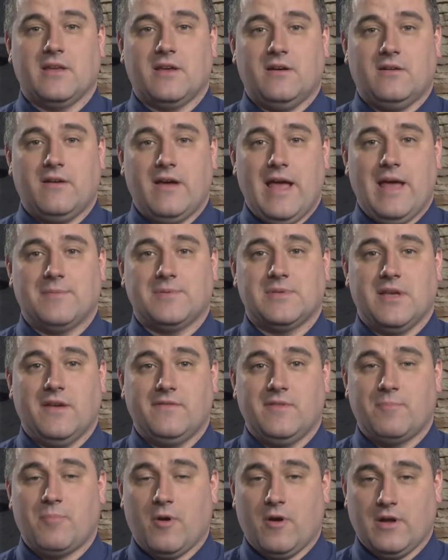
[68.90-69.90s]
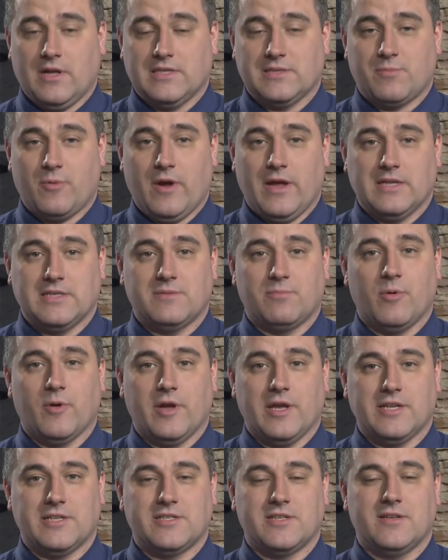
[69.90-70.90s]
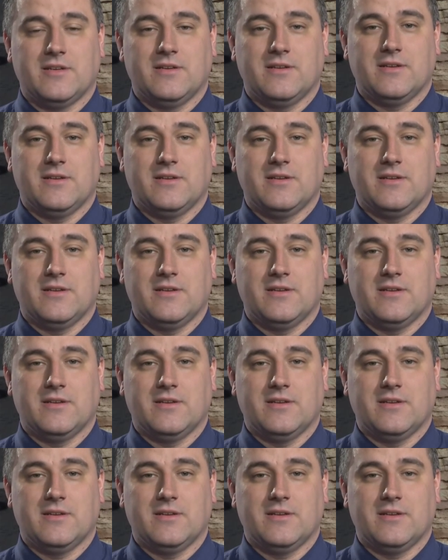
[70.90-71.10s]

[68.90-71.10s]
the collapse of the Perkins Branch Bridge.